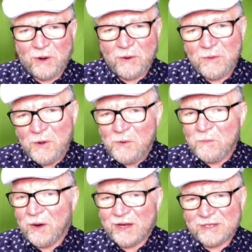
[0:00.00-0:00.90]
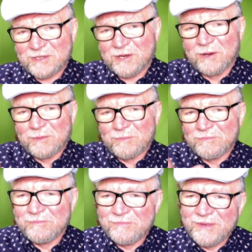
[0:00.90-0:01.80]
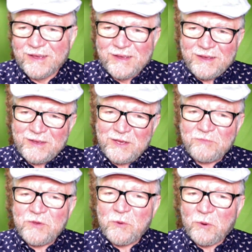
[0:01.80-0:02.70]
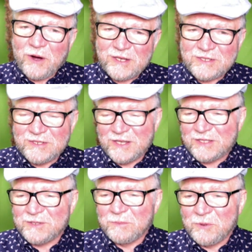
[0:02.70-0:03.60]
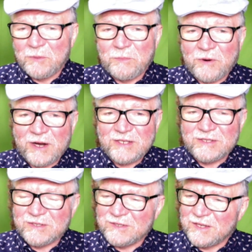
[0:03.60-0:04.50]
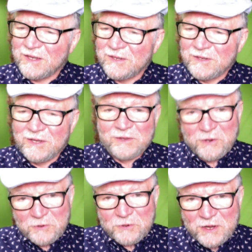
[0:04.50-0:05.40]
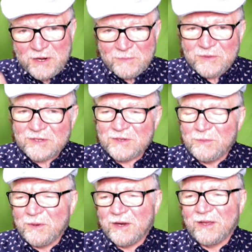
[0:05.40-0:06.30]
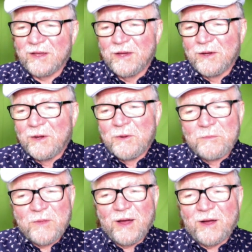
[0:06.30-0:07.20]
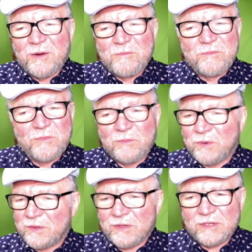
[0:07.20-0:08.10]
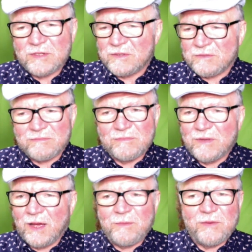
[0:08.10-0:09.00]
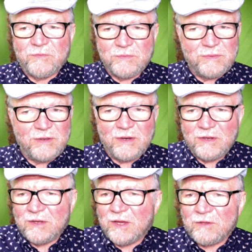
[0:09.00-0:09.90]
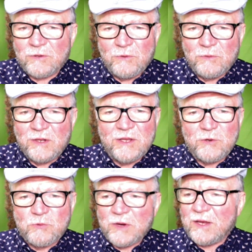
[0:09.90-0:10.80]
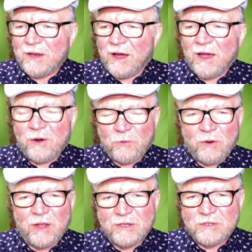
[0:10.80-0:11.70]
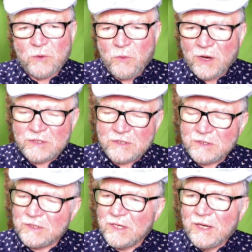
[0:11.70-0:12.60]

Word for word: I'll buy some iffy watches at some good prices and then trade them to somebody. But this is, I mean, yeah, you got 2 really great high horology watches.